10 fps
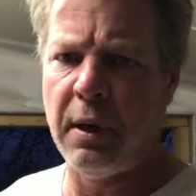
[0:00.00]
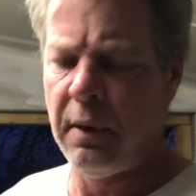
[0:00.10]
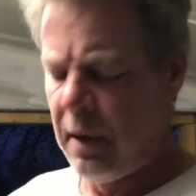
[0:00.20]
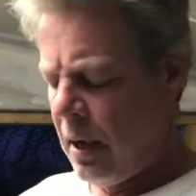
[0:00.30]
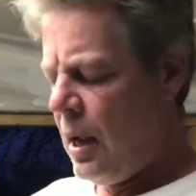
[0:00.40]

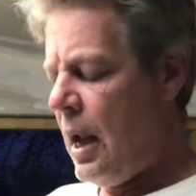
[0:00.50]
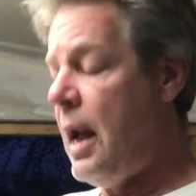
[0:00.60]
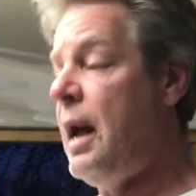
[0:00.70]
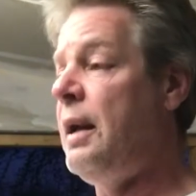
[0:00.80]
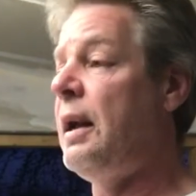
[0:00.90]
beer.
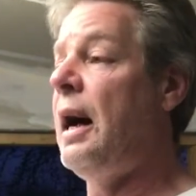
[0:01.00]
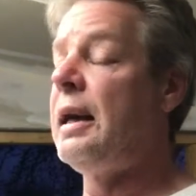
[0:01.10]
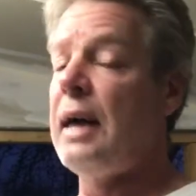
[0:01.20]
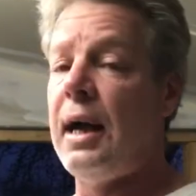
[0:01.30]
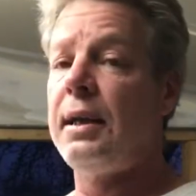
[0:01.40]
And I
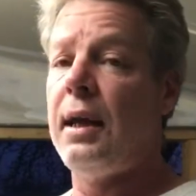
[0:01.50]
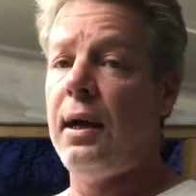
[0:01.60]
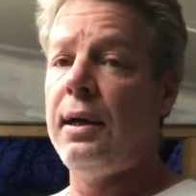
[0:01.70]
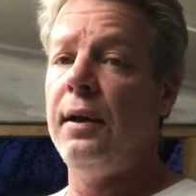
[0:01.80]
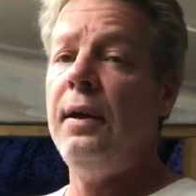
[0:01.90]
got to
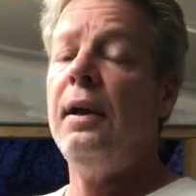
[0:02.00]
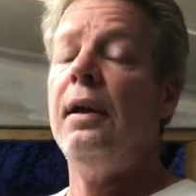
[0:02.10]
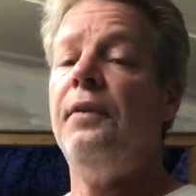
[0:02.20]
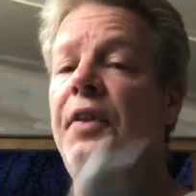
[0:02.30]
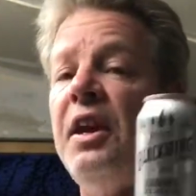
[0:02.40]
tell you,
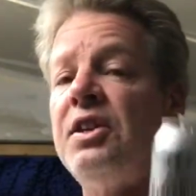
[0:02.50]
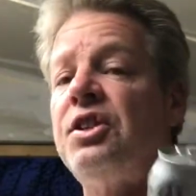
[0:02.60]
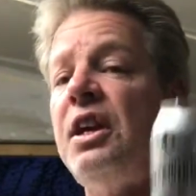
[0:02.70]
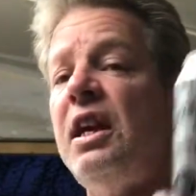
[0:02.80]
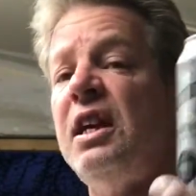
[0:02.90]

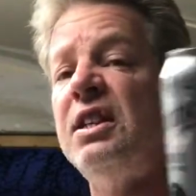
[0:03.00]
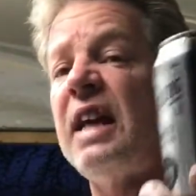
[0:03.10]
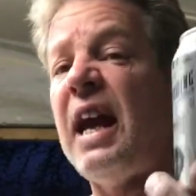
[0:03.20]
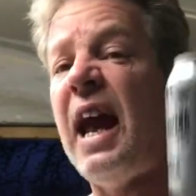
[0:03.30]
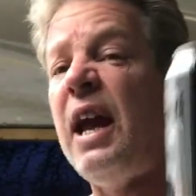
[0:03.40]
this
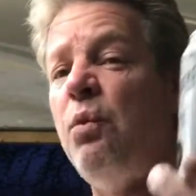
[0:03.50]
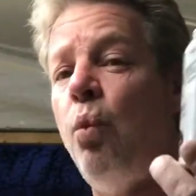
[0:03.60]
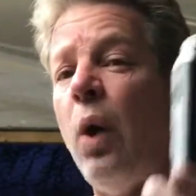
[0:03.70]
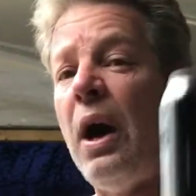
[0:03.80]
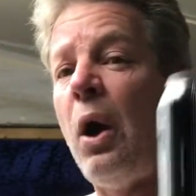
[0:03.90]
is a
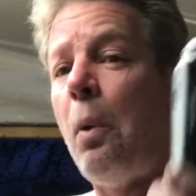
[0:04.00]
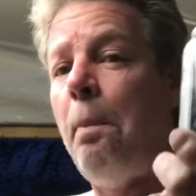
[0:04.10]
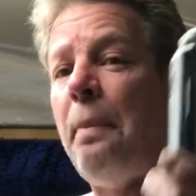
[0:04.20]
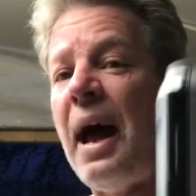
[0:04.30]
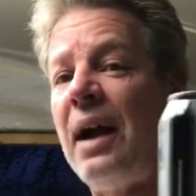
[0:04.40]

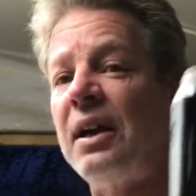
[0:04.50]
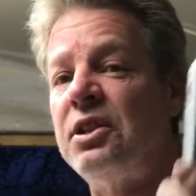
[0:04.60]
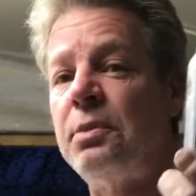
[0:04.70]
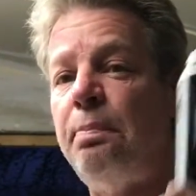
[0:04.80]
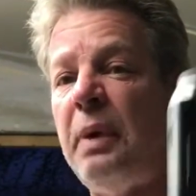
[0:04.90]

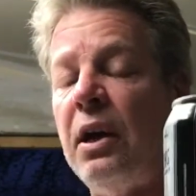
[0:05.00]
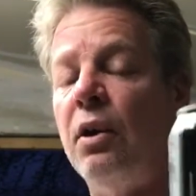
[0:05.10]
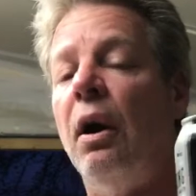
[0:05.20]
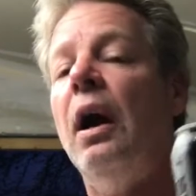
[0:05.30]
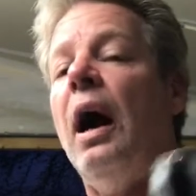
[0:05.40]
well-balanced
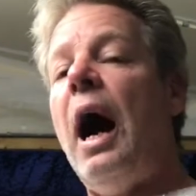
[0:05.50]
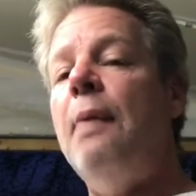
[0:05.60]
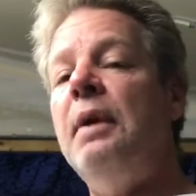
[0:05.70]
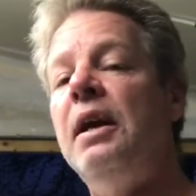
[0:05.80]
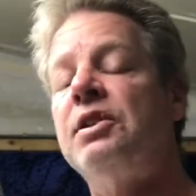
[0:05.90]
beer. I
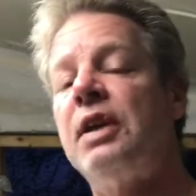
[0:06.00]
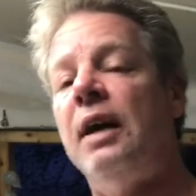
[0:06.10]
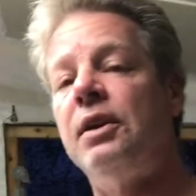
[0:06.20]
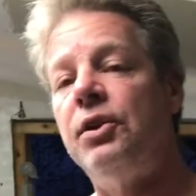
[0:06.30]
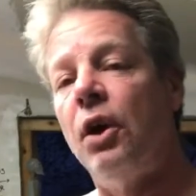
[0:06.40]
mean, it's
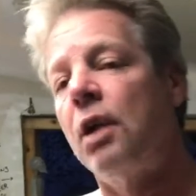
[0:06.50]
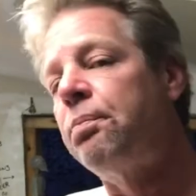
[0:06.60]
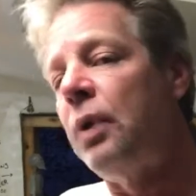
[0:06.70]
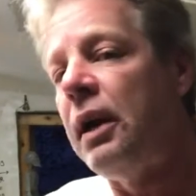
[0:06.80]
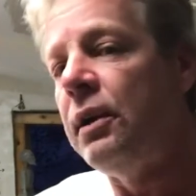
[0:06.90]
got the dark
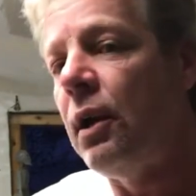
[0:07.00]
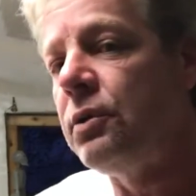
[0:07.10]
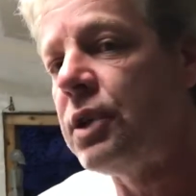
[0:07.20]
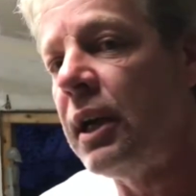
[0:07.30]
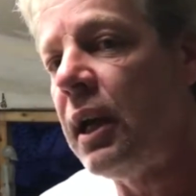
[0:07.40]
bread
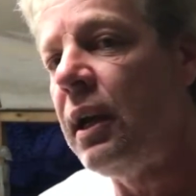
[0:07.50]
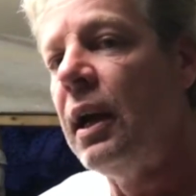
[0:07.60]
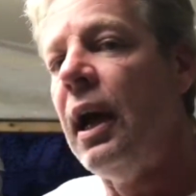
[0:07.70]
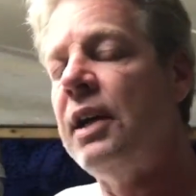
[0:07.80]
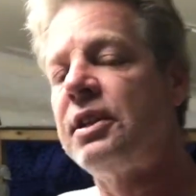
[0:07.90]
notes in it.
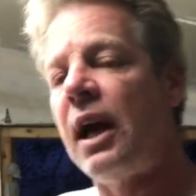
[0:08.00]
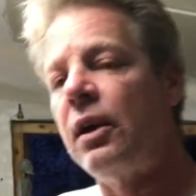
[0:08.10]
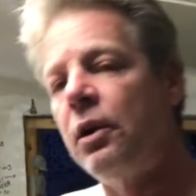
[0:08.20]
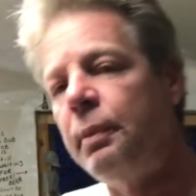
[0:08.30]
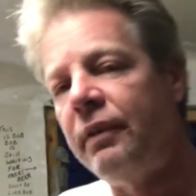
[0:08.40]
It's got a
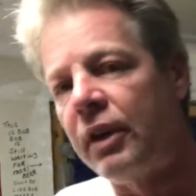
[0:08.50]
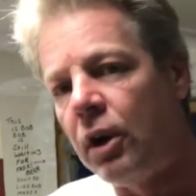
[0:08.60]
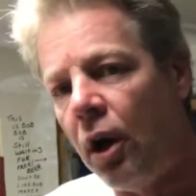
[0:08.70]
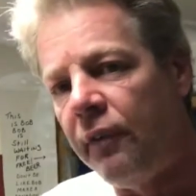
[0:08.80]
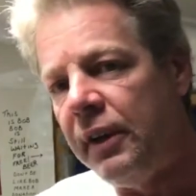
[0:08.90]
little bit of a
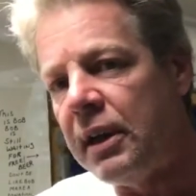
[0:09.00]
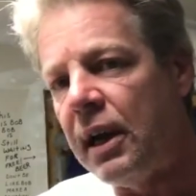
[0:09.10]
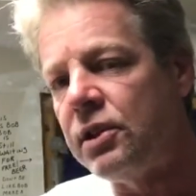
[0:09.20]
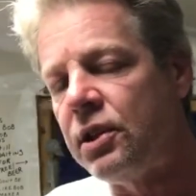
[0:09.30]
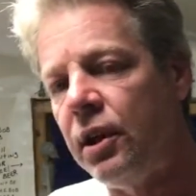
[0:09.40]
coffee
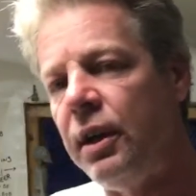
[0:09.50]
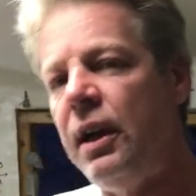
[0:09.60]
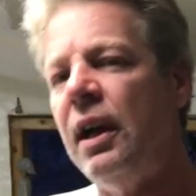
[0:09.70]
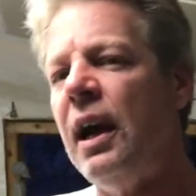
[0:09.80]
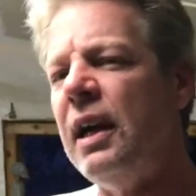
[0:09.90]
taste to
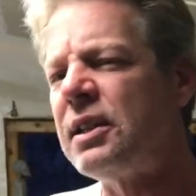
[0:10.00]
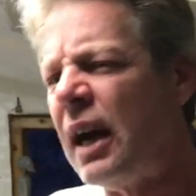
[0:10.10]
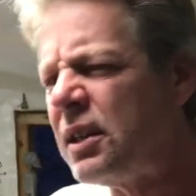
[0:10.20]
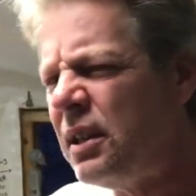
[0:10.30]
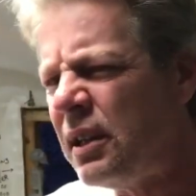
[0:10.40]
it. It's
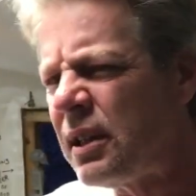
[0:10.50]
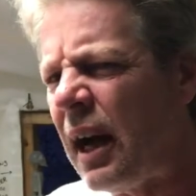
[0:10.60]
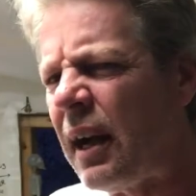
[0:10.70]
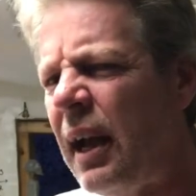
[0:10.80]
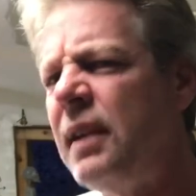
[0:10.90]
got
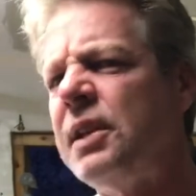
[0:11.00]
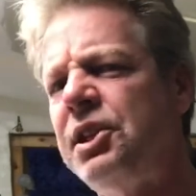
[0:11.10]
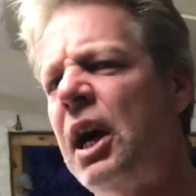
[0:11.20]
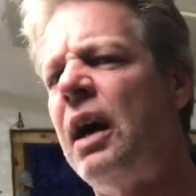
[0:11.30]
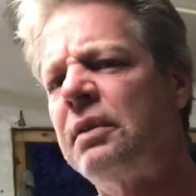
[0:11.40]
a hint of
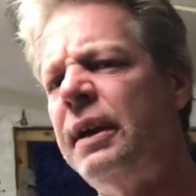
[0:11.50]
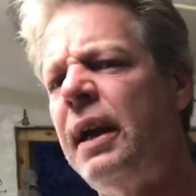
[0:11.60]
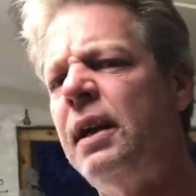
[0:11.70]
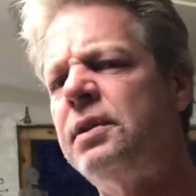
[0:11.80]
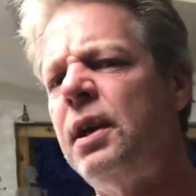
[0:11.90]
chocolate
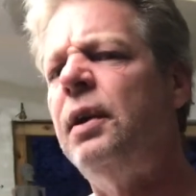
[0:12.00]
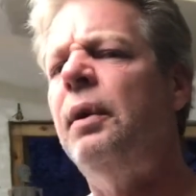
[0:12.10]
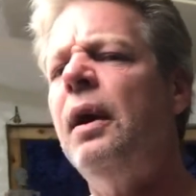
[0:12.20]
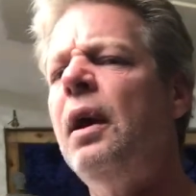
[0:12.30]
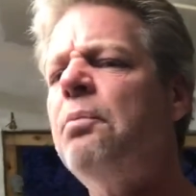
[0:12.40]
in it too.
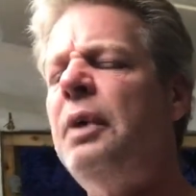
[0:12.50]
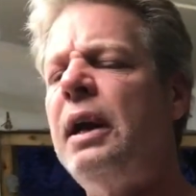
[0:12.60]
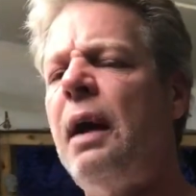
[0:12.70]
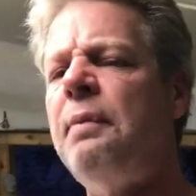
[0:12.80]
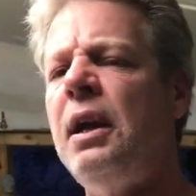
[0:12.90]

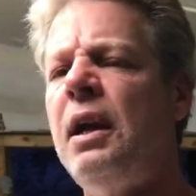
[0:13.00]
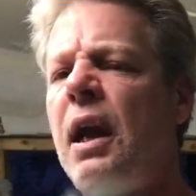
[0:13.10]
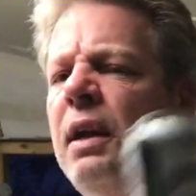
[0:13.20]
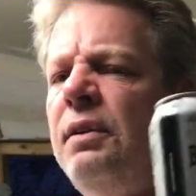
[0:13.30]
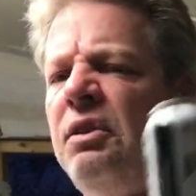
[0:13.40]
But I mean,
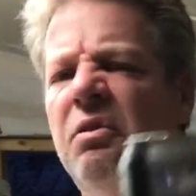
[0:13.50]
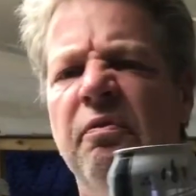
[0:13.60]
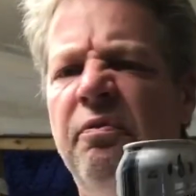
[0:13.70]
and